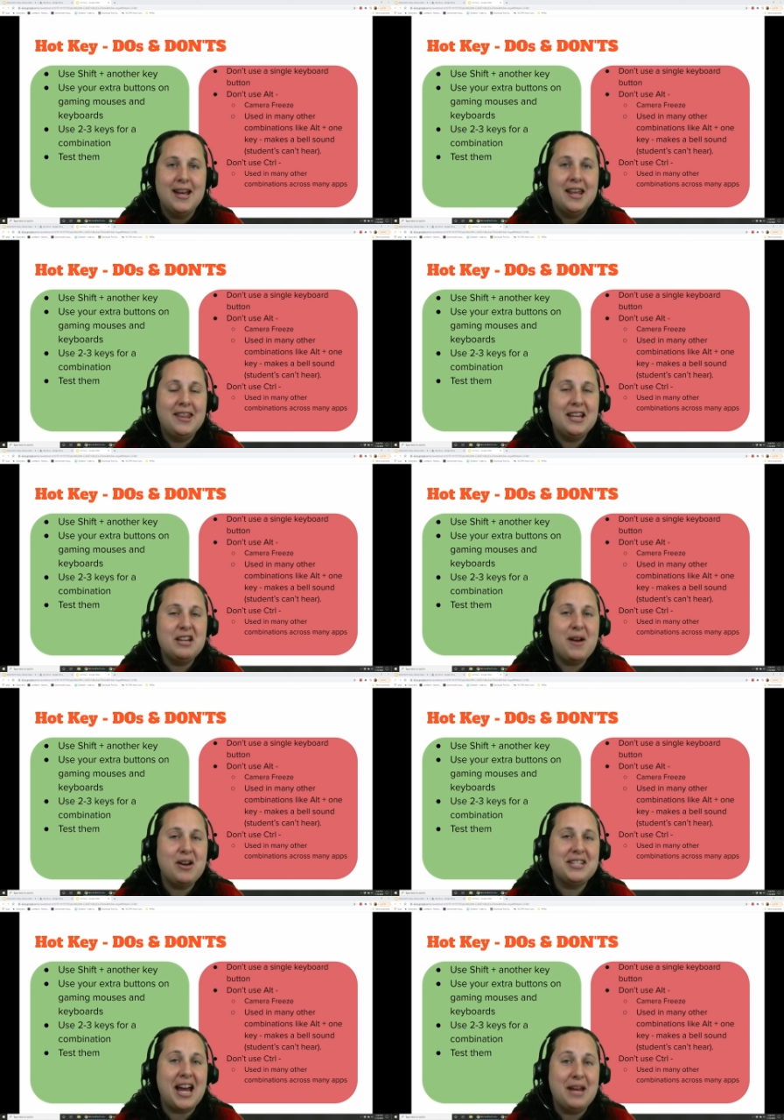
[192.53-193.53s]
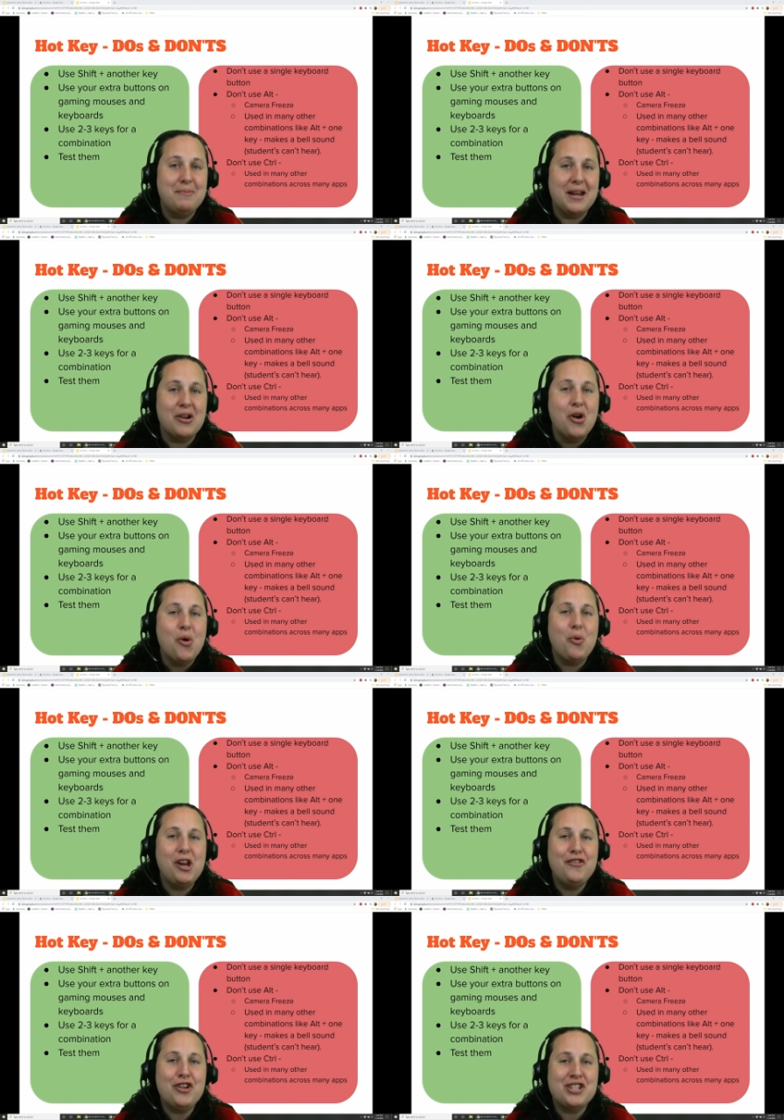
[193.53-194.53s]
Think about typing. What
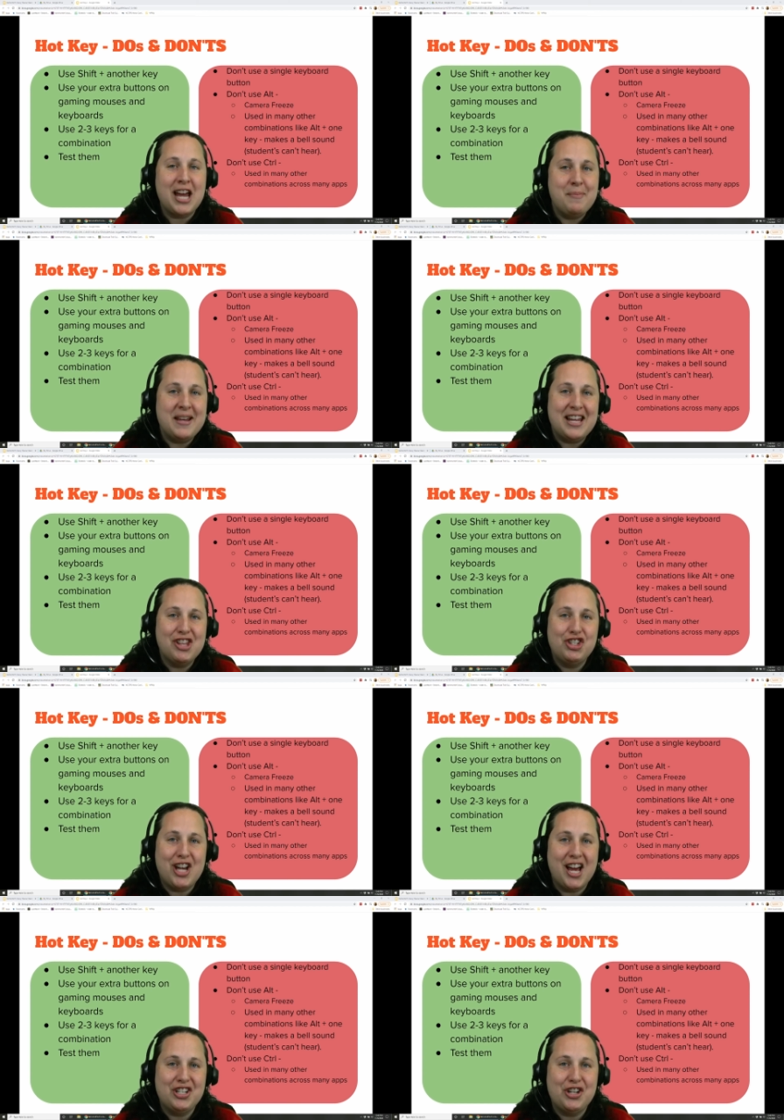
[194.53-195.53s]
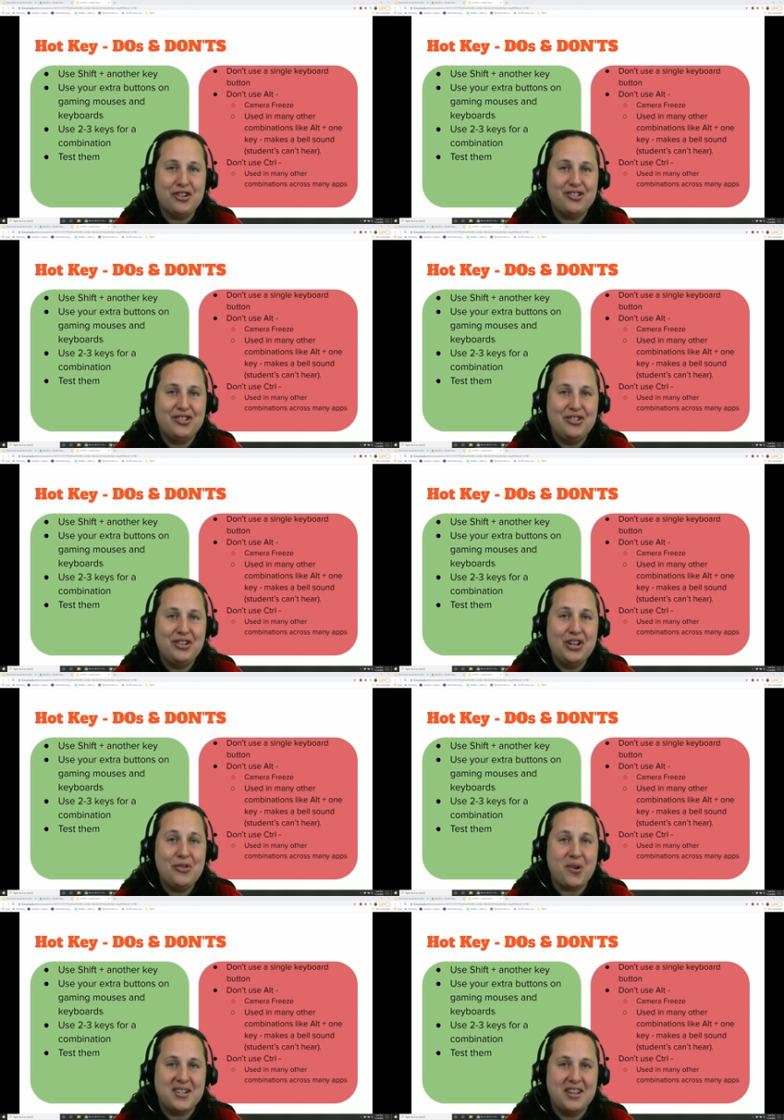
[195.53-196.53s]
if you're typing in the chat to your student
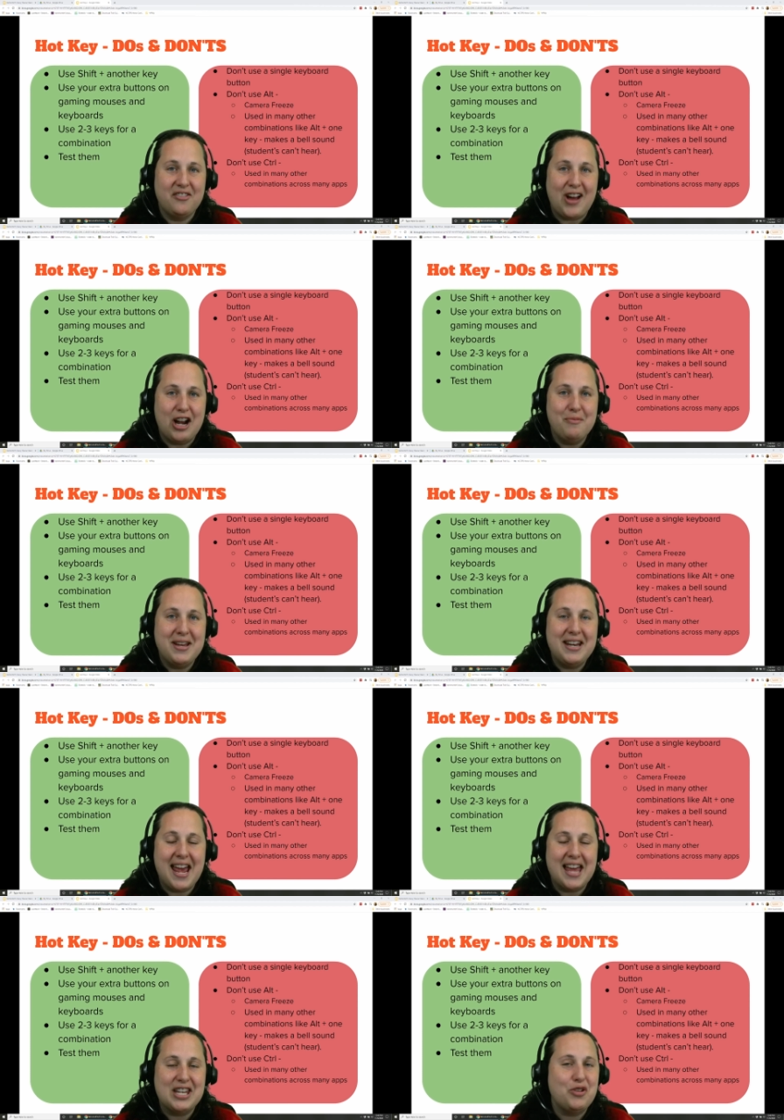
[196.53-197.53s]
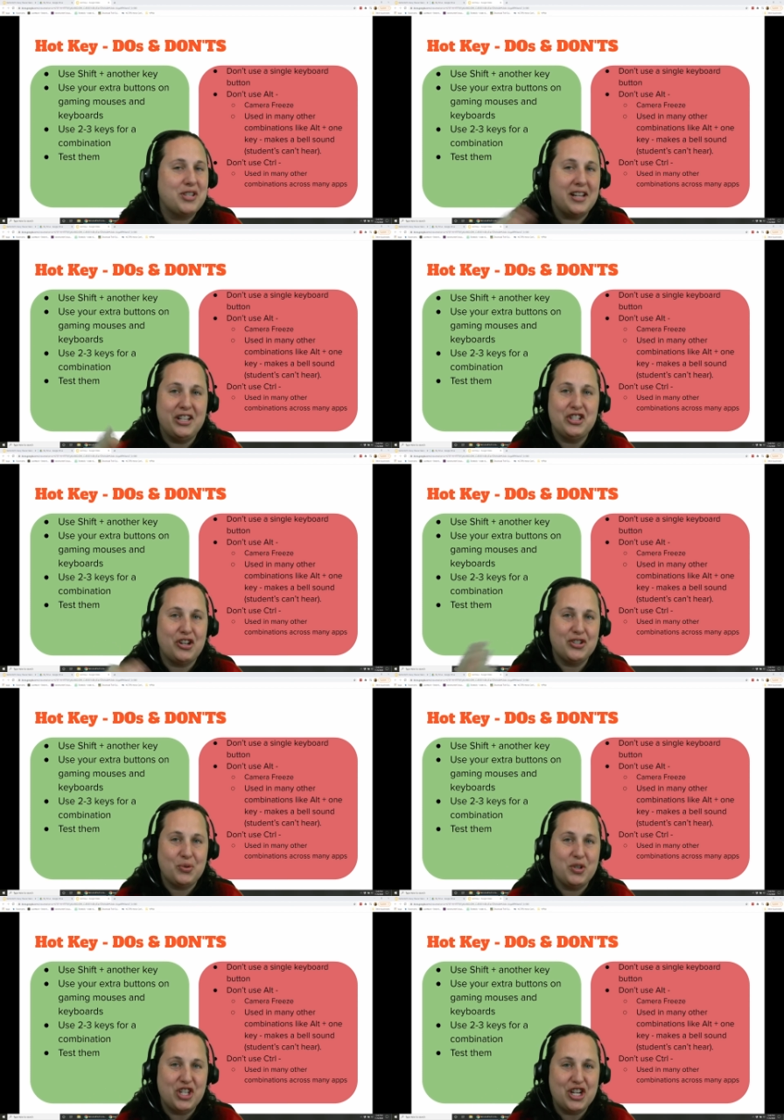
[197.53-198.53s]
or to the fireman and you suddenly start
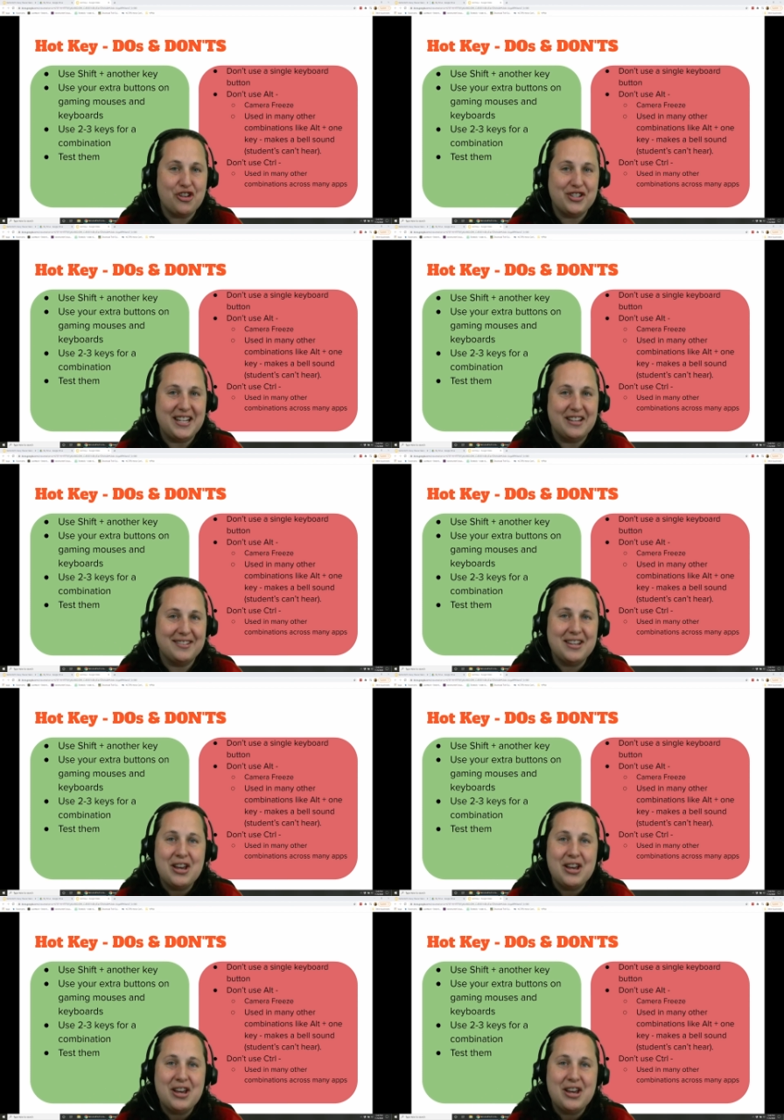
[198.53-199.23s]
switching your scenes?